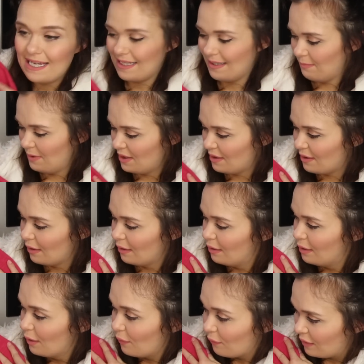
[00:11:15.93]
It's the most
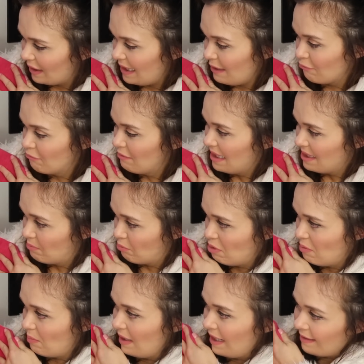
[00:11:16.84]
lovely
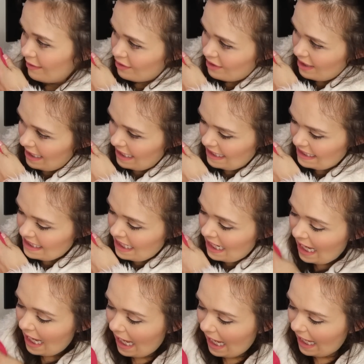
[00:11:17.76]
raspberry pink shade,
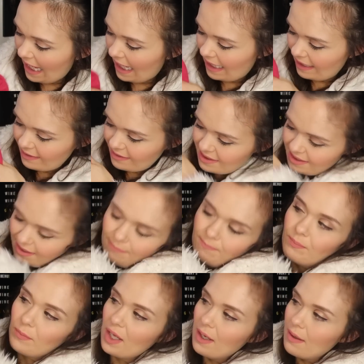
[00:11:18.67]
and
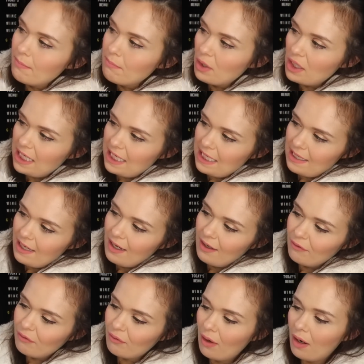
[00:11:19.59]
money
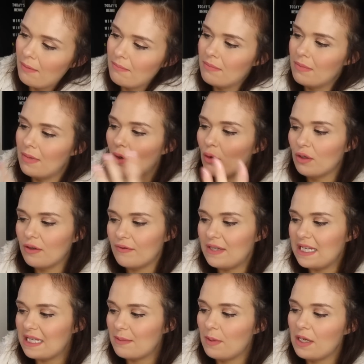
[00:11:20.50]
from all
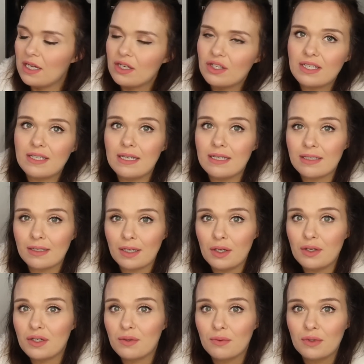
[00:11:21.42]
of these purchases
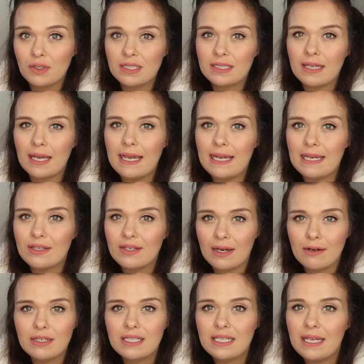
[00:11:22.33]
go towards a
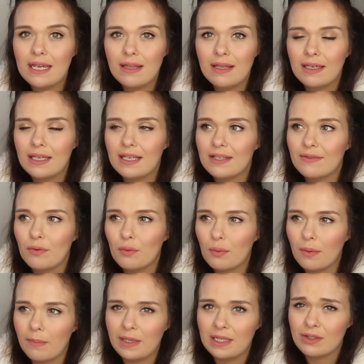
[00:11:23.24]
charity. I think it's for
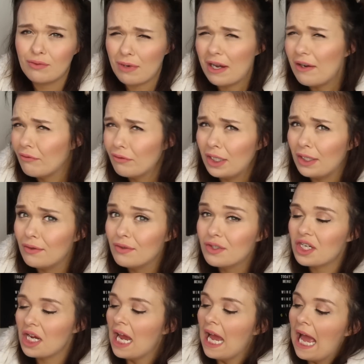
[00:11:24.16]
Women's
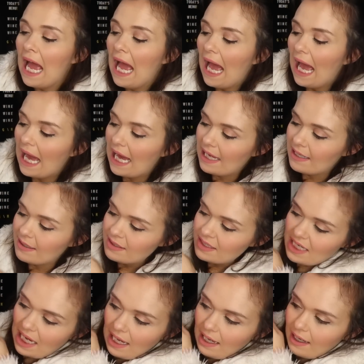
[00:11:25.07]
Refuge,
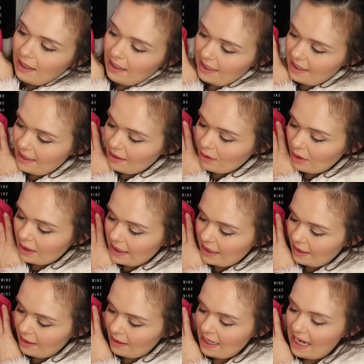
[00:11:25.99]
and I got
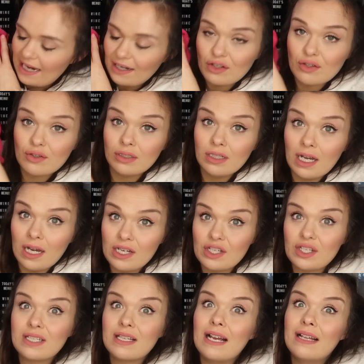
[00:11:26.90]
it in extra
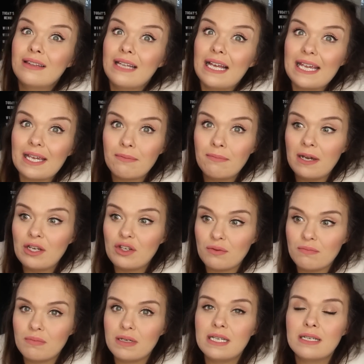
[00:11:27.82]
large because I like my
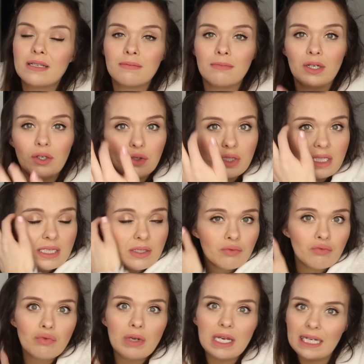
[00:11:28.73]
jumpers and my
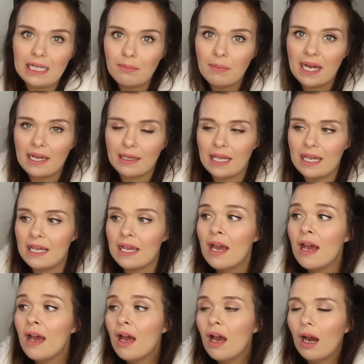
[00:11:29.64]
hoodies really
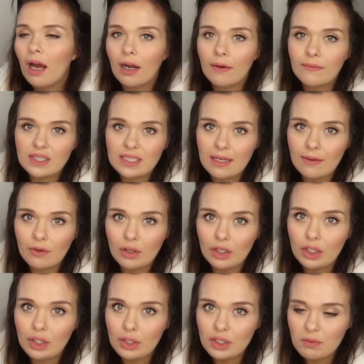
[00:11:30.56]
baggy, and obviously I've
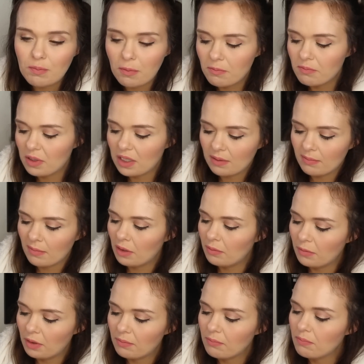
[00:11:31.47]
got a huge bump at the
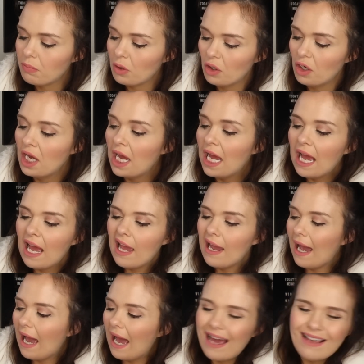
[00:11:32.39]
moment, but
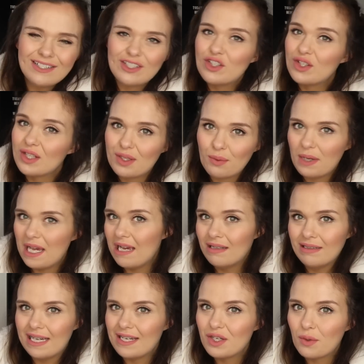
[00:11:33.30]
it's just the way
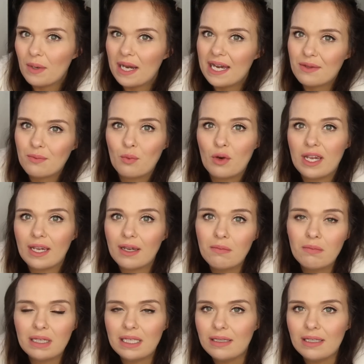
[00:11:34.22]
I like to wear them, where it
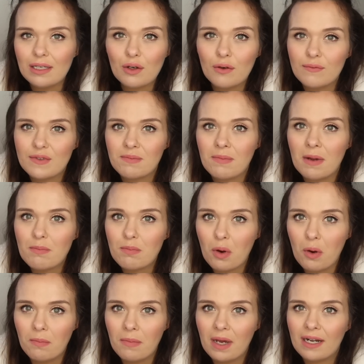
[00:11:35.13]
completely covers my
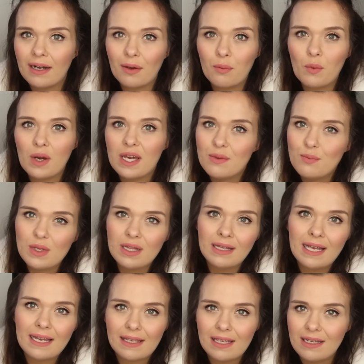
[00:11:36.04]
bum, and I can wear them with
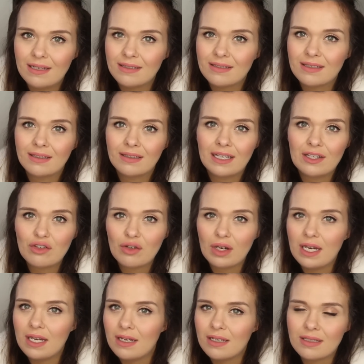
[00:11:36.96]
leggings and like
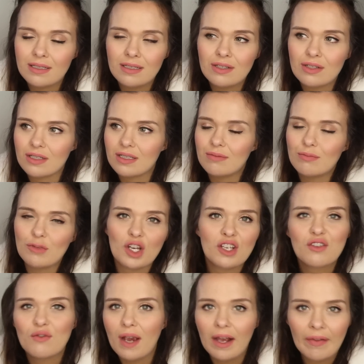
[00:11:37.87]
trainers and just
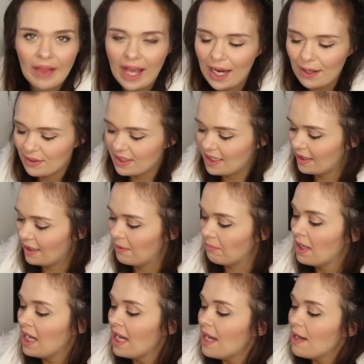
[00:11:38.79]
dot around the house in
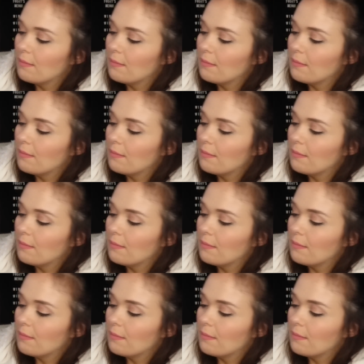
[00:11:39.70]
them.